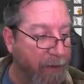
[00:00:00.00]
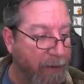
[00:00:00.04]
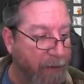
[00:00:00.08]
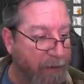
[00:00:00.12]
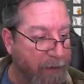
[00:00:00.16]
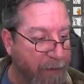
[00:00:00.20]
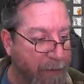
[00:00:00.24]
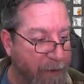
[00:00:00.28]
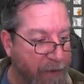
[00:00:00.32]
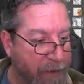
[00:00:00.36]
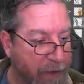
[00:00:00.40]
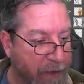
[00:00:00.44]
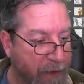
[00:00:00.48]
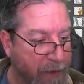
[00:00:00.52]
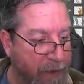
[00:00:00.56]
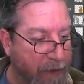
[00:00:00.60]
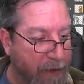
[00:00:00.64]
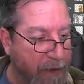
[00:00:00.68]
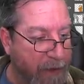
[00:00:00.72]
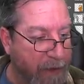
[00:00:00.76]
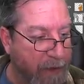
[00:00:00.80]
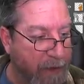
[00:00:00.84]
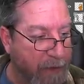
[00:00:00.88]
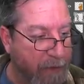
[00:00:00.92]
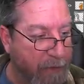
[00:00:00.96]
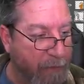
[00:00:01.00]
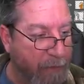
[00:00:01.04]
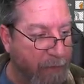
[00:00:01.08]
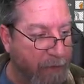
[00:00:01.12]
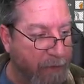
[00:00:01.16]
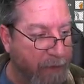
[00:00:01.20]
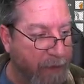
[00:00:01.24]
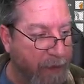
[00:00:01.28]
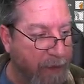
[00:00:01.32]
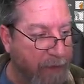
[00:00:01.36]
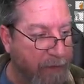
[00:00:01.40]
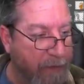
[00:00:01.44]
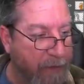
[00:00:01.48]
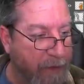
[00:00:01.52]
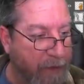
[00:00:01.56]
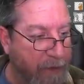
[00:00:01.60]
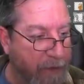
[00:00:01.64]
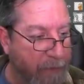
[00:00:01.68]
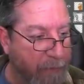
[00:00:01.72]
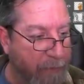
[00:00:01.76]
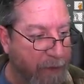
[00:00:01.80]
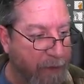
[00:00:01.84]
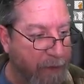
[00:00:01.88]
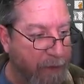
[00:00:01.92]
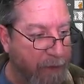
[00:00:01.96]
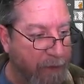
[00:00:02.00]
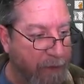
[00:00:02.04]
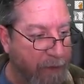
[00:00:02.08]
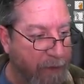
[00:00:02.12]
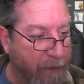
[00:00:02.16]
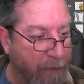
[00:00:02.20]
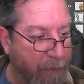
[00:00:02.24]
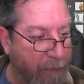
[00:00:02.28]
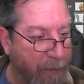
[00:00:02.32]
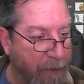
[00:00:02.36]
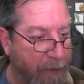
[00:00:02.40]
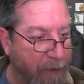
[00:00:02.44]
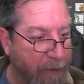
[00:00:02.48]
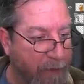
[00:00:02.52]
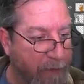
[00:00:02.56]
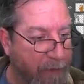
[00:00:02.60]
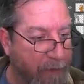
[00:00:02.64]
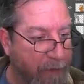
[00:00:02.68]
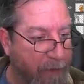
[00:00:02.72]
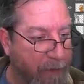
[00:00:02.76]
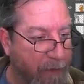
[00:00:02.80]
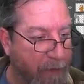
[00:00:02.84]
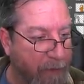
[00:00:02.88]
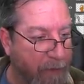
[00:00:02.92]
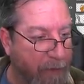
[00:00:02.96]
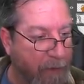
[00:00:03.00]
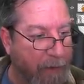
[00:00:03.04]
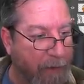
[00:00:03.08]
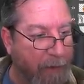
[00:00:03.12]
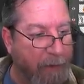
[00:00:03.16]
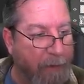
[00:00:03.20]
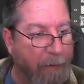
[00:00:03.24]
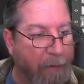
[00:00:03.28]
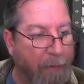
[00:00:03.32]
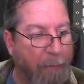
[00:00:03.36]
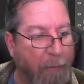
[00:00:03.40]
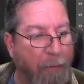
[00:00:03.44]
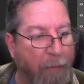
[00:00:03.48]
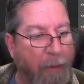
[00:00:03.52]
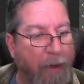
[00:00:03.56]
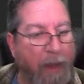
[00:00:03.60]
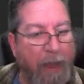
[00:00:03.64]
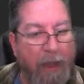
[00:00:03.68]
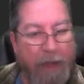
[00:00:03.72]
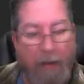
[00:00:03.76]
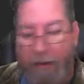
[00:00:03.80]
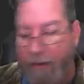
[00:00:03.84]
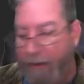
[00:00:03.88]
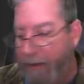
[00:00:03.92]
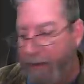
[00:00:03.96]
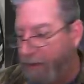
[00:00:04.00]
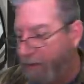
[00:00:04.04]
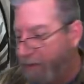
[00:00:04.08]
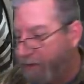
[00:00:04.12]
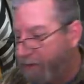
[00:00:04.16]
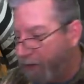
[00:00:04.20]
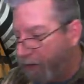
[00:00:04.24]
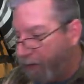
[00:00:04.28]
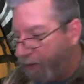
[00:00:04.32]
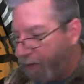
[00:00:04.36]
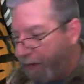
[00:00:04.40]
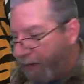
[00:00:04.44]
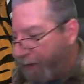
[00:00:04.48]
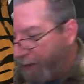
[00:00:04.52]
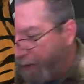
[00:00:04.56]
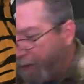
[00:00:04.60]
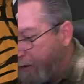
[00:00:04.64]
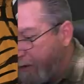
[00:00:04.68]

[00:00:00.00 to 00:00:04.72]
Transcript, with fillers: especially on a young one, they tend to be a little bit brown. And so what I'm going to